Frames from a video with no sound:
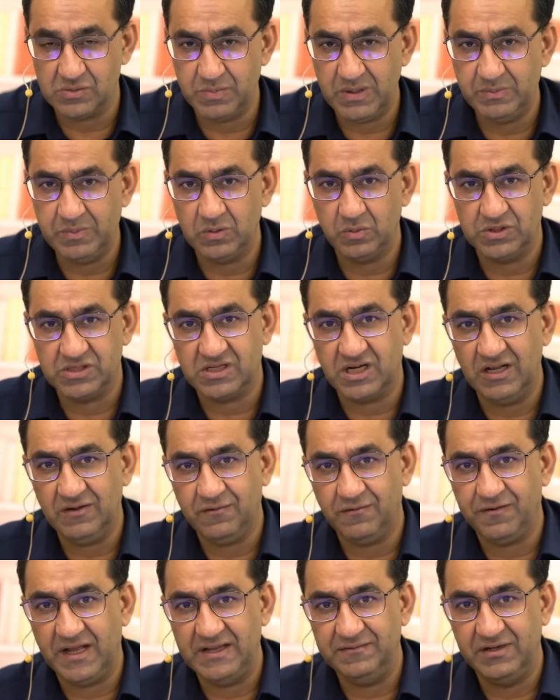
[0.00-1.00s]
people would study
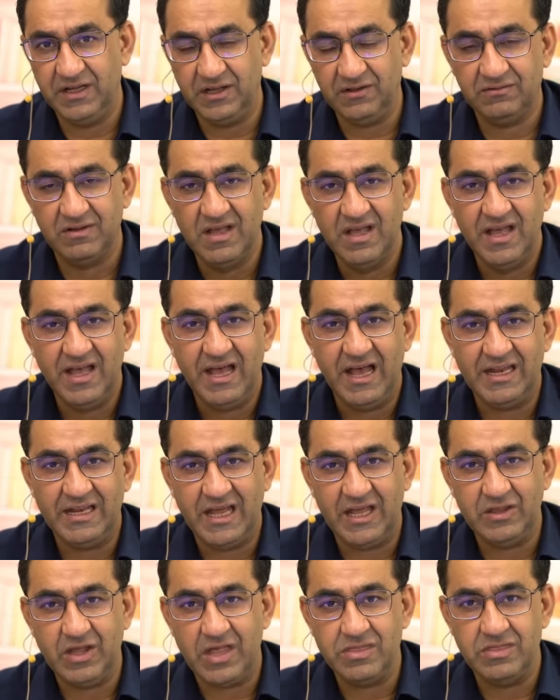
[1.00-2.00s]
for 5 days
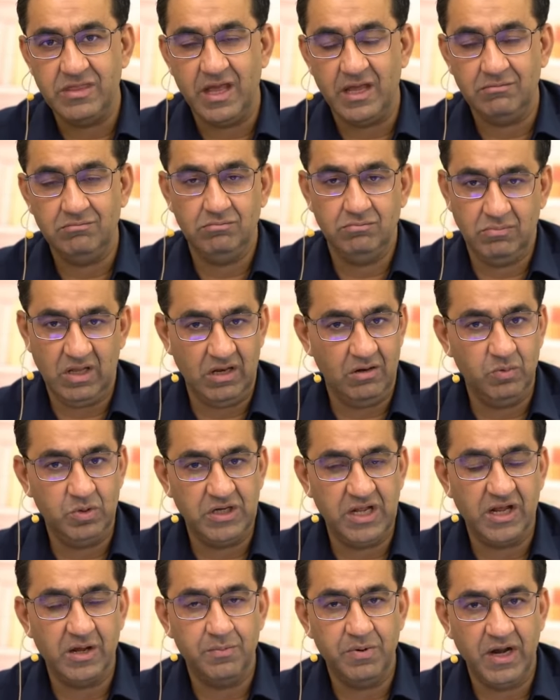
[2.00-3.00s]
and then would
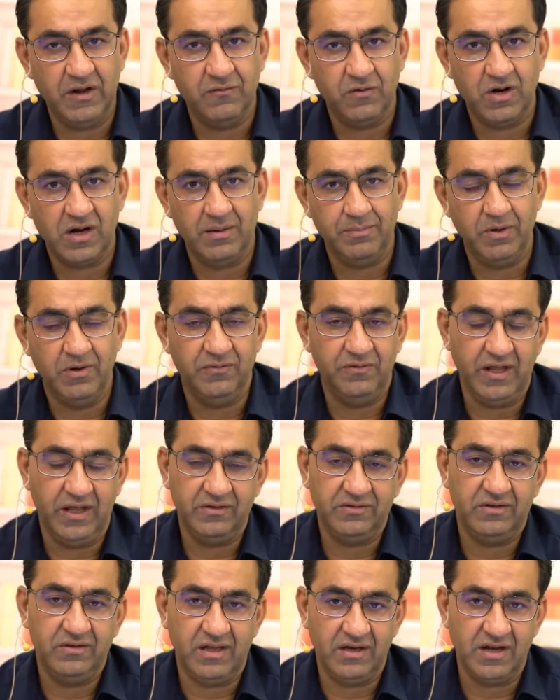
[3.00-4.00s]
take a break for a couple of
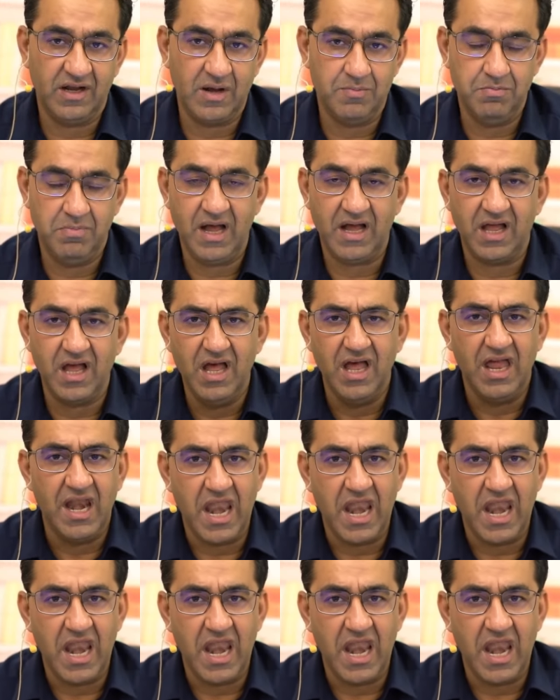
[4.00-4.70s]
days and then come back.